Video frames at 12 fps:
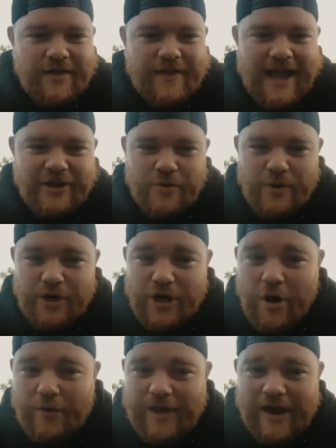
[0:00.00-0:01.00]
that you would
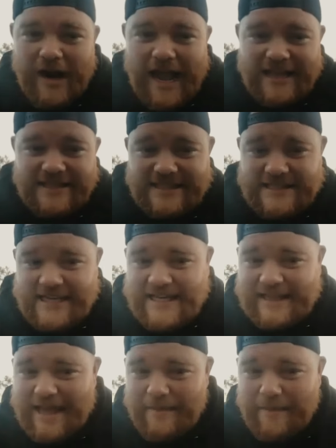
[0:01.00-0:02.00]
go there and
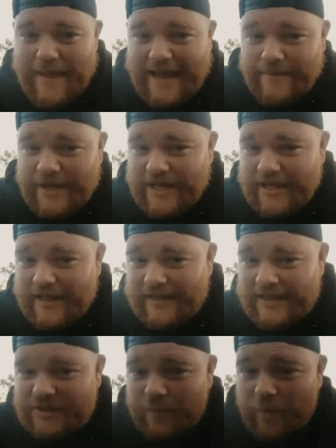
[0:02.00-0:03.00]
see that maybe
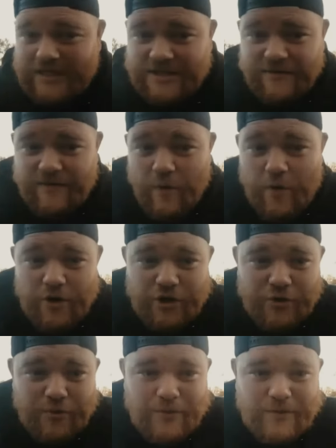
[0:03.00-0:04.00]
this wasn't for you."